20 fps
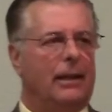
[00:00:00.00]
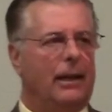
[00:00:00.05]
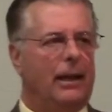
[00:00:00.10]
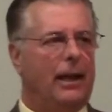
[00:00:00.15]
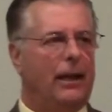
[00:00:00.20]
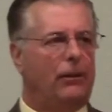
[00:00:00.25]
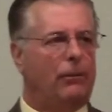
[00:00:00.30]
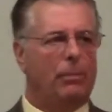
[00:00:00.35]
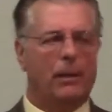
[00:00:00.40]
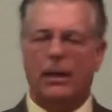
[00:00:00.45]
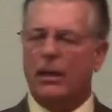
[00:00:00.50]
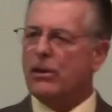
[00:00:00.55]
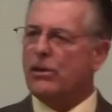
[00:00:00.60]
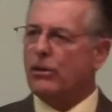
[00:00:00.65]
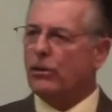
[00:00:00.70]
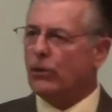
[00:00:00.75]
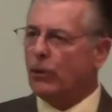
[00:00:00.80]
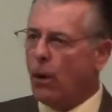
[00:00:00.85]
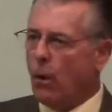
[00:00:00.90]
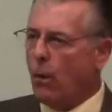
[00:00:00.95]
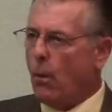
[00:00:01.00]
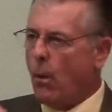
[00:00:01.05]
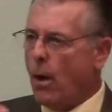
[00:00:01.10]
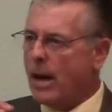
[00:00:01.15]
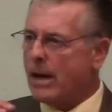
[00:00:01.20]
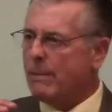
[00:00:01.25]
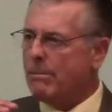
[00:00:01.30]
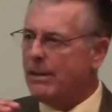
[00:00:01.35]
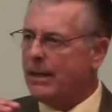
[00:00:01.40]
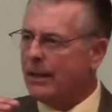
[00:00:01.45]
It's because you don't
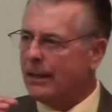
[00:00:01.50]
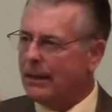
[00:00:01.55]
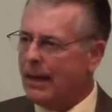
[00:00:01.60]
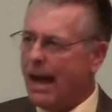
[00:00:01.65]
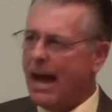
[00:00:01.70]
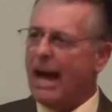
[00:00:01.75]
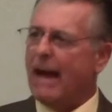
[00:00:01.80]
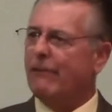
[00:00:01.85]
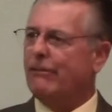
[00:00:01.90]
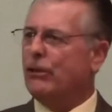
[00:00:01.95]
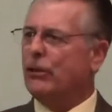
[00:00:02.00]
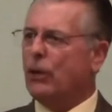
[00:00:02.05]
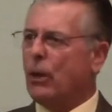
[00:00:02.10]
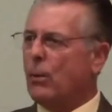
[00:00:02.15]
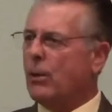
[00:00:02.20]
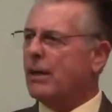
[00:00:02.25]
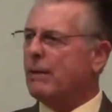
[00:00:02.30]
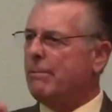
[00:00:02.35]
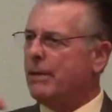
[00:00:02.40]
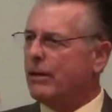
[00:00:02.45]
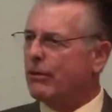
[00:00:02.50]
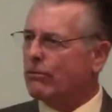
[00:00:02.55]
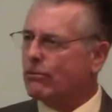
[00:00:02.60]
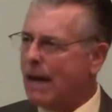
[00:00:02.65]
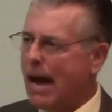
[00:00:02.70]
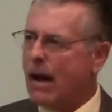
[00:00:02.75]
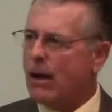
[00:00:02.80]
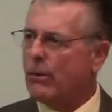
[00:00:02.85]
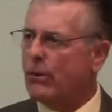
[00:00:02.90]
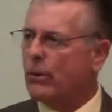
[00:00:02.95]
want to be alive. You don't want to be
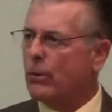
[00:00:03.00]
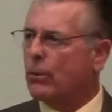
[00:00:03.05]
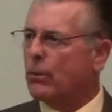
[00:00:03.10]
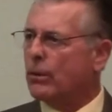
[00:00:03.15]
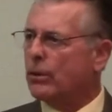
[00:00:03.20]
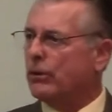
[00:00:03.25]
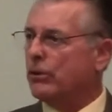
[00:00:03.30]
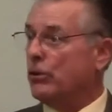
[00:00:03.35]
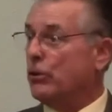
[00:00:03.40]
around the world.